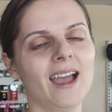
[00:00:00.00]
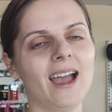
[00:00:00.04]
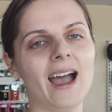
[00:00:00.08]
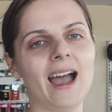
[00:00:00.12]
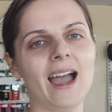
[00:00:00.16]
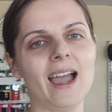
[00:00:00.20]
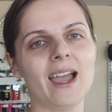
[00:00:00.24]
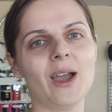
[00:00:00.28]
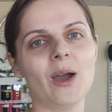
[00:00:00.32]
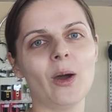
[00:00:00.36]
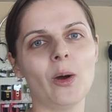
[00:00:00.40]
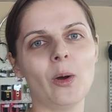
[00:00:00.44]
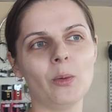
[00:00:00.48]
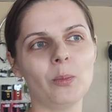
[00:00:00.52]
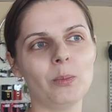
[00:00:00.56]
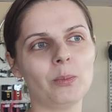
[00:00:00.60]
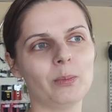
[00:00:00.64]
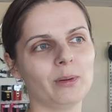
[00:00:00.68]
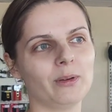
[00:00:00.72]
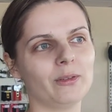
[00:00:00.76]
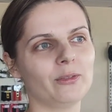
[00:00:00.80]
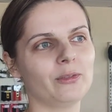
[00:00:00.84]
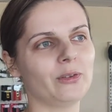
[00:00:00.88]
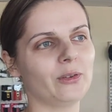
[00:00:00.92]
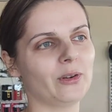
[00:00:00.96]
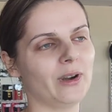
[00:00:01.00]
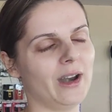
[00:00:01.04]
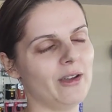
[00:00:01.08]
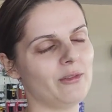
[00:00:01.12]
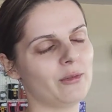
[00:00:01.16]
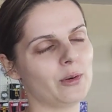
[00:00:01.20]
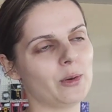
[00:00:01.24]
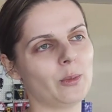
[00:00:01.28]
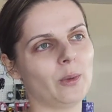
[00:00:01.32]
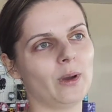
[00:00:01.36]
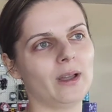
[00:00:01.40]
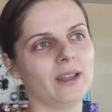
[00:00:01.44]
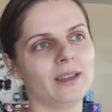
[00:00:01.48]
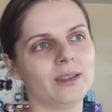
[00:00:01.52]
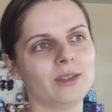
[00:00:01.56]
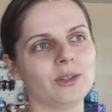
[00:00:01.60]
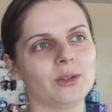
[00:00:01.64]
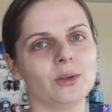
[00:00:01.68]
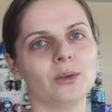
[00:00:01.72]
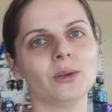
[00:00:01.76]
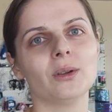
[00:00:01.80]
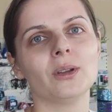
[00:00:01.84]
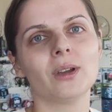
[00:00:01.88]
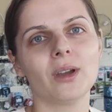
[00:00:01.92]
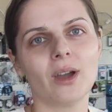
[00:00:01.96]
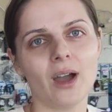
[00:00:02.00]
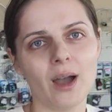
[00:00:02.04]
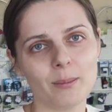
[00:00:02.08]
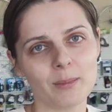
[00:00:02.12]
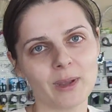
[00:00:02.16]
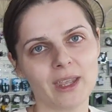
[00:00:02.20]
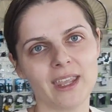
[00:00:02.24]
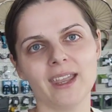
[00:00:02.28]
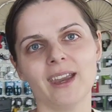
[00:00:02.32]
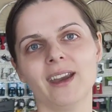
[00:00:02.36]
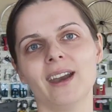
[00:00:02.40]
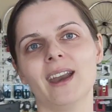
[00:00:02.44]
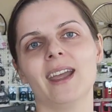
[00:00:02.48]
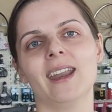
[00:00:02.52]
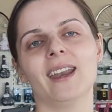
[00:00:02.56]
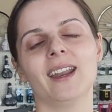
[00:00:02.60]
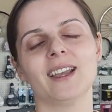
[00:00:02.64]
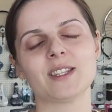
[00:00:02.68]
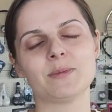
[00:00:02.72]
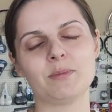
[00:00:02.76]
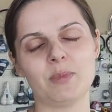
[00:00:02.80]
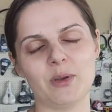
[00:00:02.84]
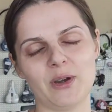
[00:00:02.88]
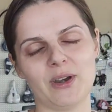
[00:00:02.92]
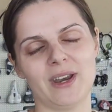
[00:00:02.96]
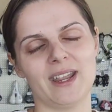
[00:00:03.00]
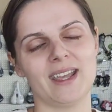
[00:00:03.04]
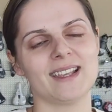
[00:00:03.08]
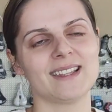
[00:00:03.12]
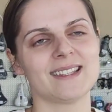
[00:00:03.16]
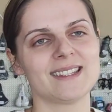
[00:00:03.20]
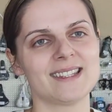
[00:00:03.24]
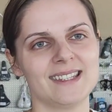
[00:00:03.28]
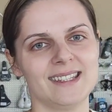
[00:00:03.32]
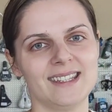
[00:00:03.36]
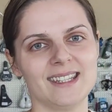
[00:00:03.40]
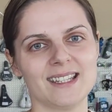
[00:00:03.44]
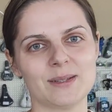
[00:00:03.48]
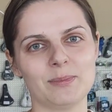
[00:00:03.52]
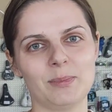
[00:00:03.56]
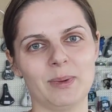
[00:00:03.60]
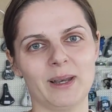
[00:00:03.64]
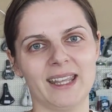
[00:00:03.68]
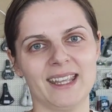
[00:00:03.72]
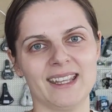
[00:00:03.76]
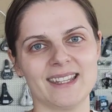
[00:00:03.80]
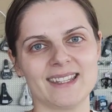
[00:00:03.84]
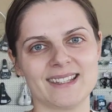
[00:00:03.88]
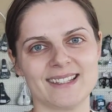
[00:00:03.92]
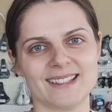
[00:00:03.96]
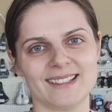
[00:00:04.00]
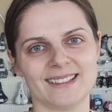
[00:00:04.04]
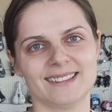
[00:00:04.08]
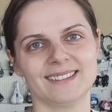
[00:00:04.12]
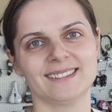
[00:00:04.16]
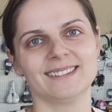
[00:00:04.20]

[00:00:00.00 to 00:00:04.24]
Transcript: I hope for everyone to come here and experience this place.